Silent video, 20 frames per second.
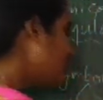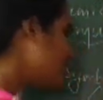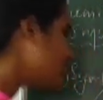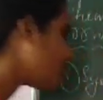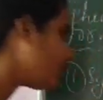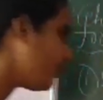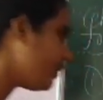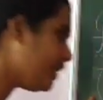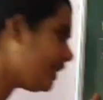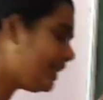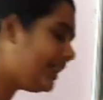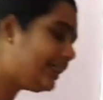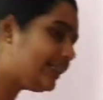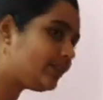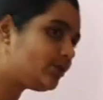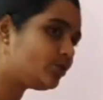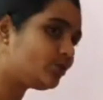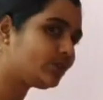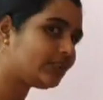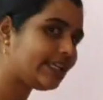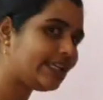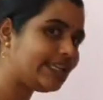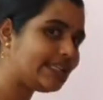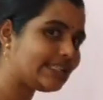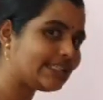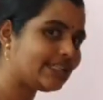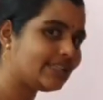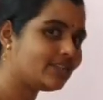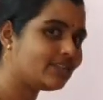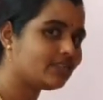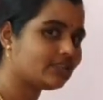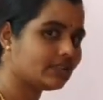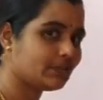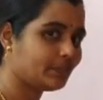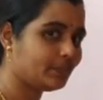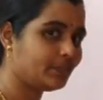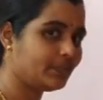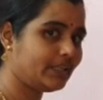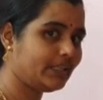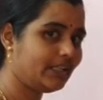so we need 2 things:
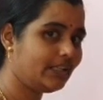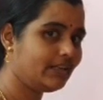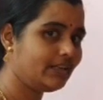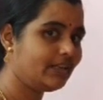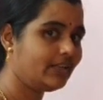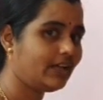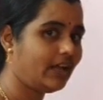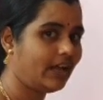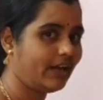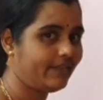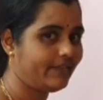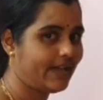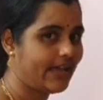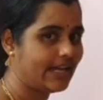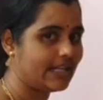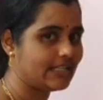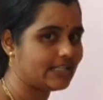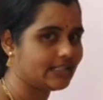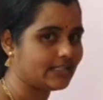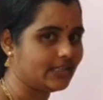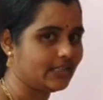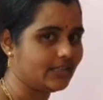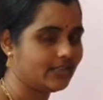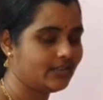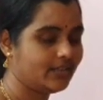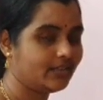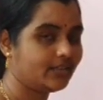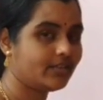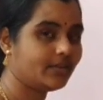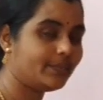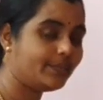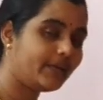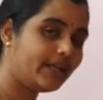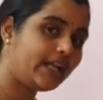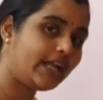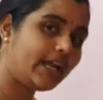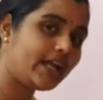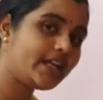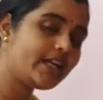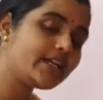symbol and valency. Symbol
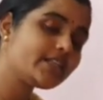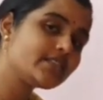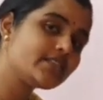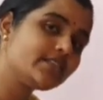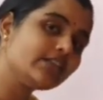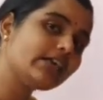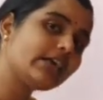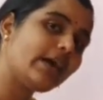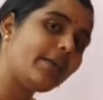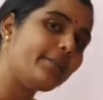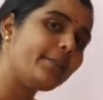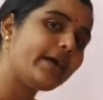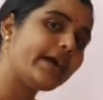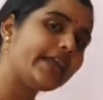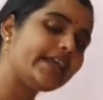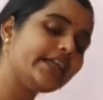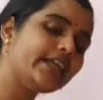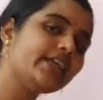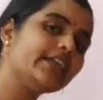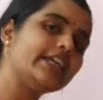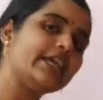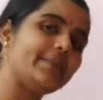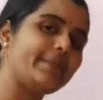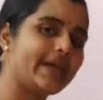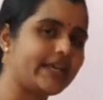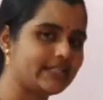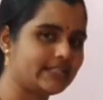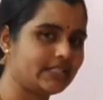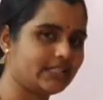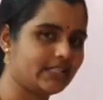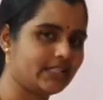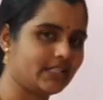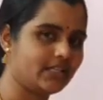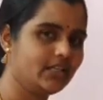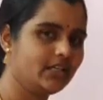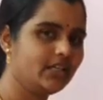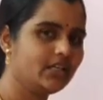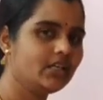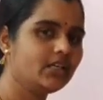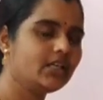and its combining
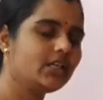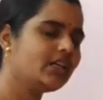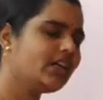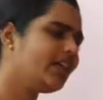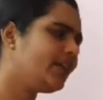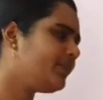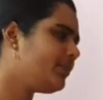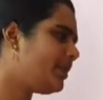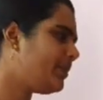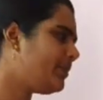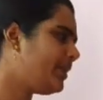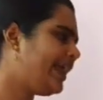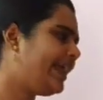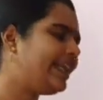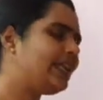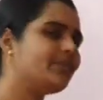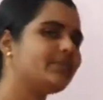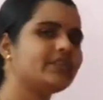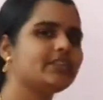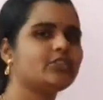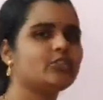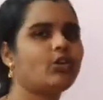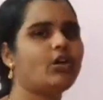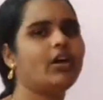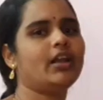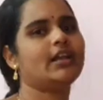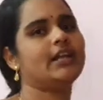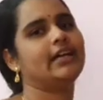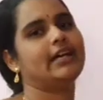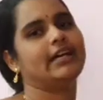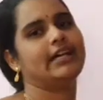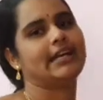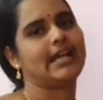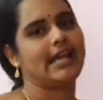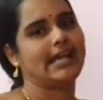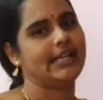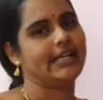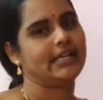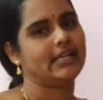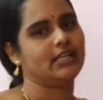capacity. It may be element or
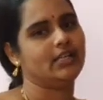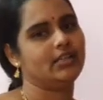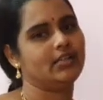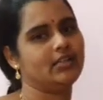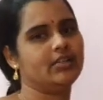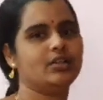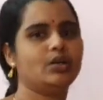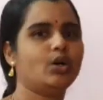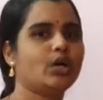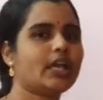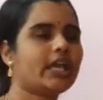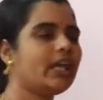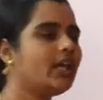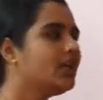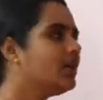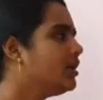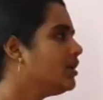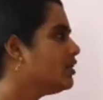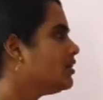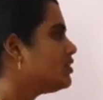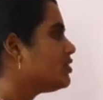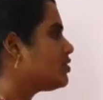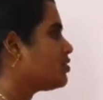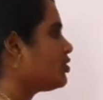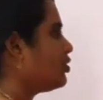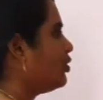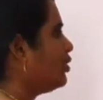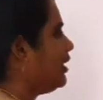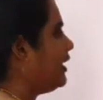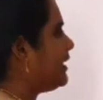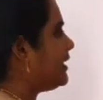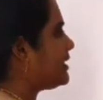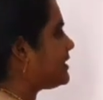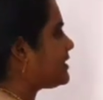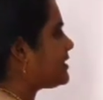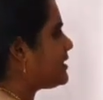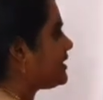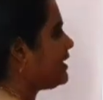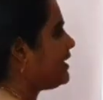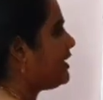radical. Okay. So let
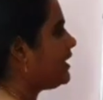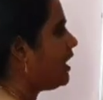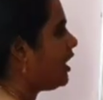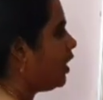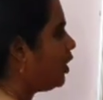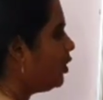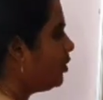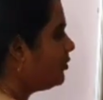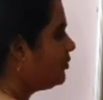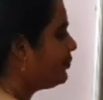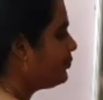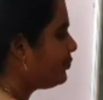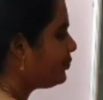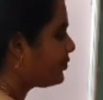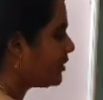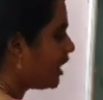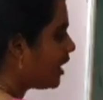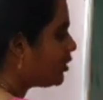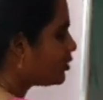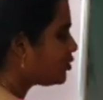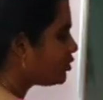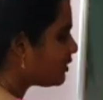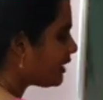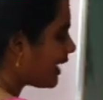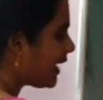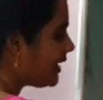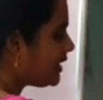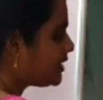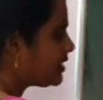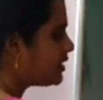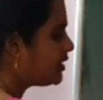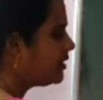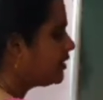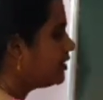us see now how to write.